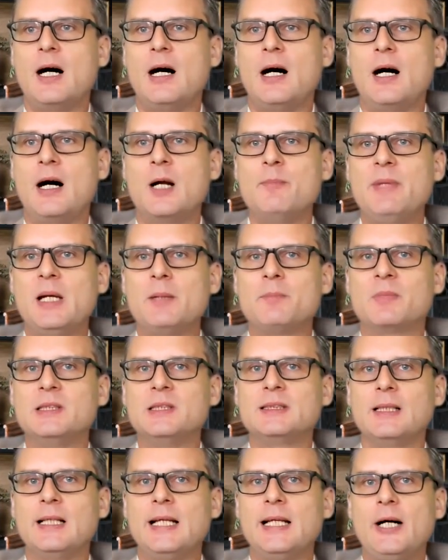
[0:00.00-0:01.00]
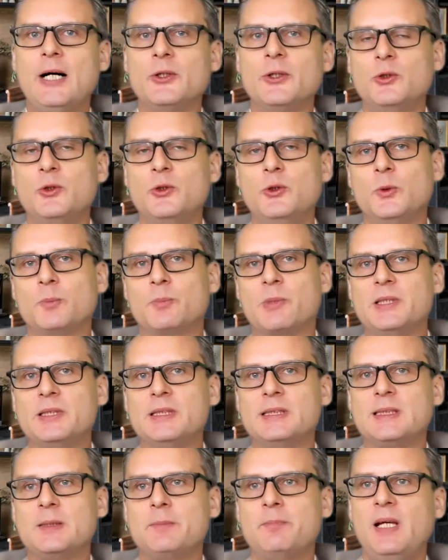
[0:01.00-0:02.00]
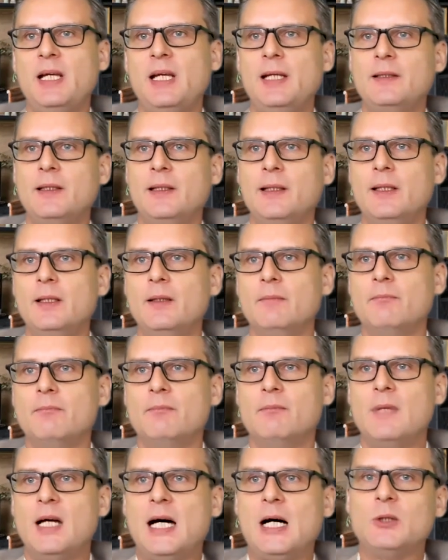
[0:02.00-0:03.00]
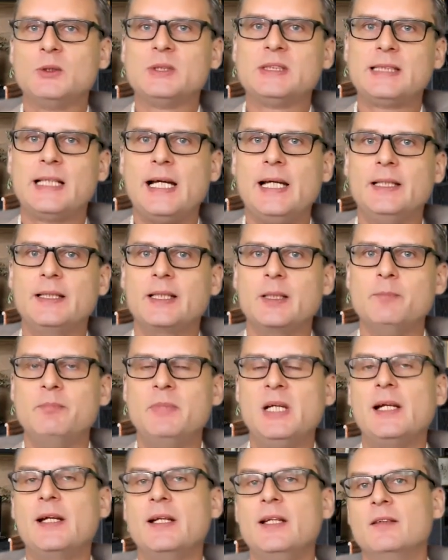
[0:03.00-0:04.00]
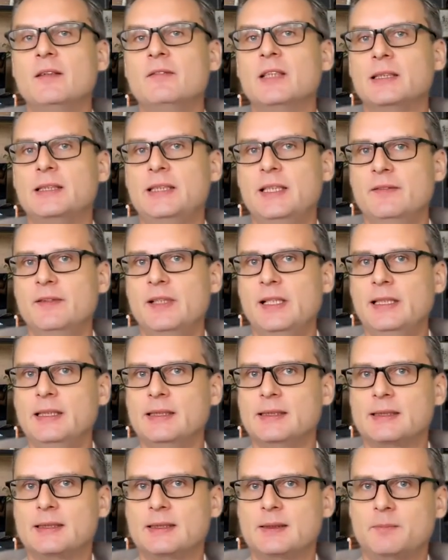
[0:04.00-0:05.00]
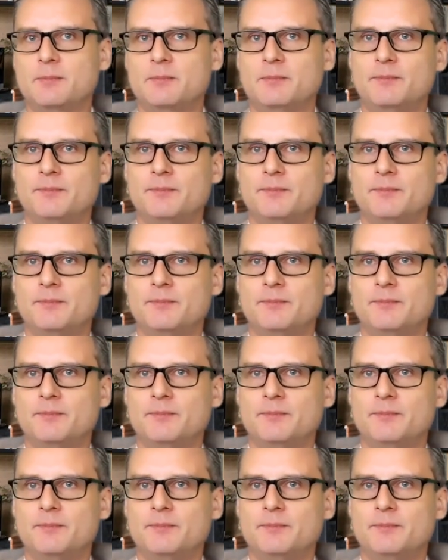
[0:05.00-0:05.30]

Are members allowed to participate in outside competitive activities?